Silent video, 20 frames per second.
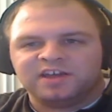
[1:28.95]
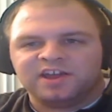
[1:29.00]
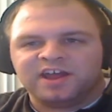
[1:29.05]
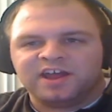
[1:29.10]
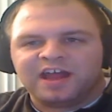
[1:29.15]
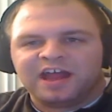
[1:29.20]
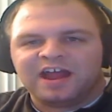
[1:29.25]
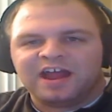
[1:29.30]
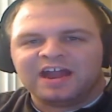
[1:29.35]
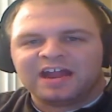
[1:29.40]
And
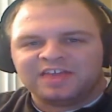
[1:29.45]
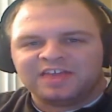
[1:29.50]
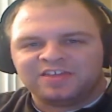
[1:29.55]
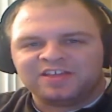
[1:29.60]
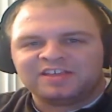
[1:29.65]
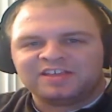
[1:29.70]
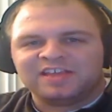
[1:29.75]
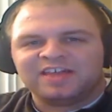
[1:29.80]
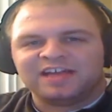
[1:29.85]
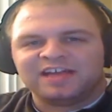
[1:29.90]
I
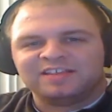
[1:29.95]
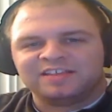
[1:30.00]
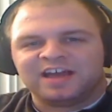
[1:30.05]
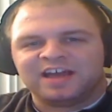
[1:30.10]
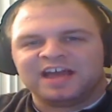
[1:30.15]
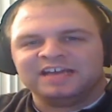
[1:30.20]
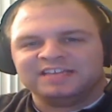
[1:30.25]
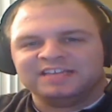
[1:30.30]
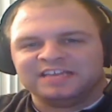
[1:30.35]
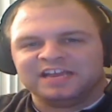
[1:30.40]
think they like the
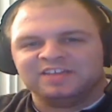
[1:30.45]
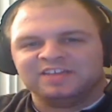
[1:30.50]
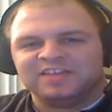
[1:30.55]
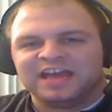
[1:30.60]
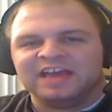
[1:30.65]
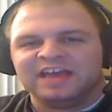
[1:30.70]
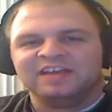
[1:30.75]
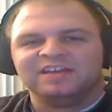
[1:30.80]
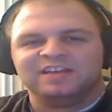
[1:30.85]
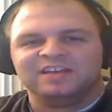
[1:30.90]
idea
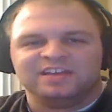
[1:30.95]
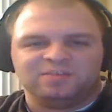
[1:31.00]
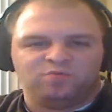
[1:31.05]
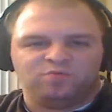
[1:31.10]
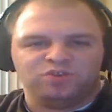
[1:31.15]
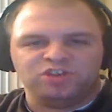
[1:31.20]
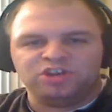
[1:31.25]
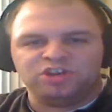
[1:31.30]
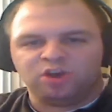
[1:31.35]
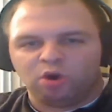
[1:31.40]
that
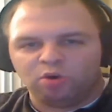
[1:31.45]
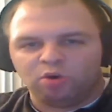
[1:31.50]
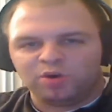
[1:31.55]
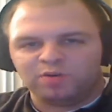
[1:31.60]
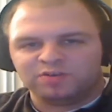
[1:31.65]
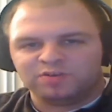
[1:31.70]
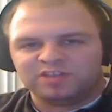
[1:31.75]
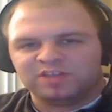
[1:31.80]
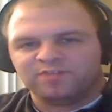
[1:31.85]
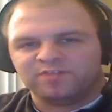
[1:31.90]
when you go
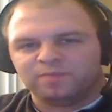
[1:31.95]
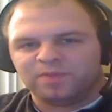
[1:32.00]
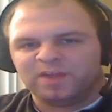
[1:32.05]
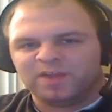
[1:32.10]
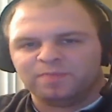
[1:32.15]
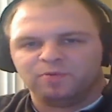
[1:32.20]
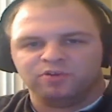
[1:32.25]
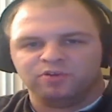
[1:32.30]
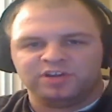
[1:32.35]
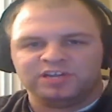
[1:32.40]
in with different
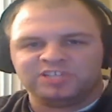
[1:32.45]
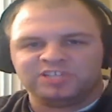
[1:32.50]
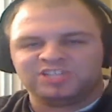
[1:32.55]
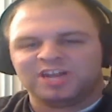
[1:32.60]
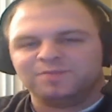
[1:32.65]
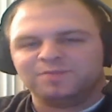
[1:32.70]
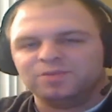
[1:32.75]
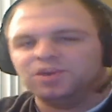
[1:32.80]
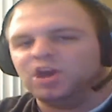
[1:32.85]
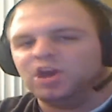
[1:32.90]
people, or each
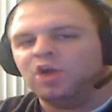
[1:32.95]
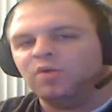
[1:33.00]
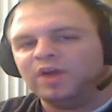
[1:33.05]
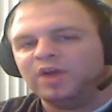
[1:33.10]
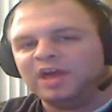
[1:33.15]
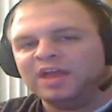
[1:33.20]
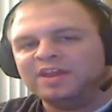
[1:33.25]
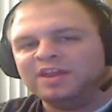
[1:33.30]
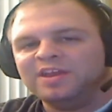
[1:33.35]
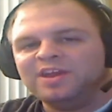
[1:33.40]
time you go
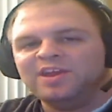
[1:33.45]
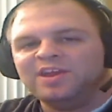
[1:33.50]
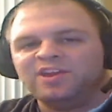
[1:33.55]
in,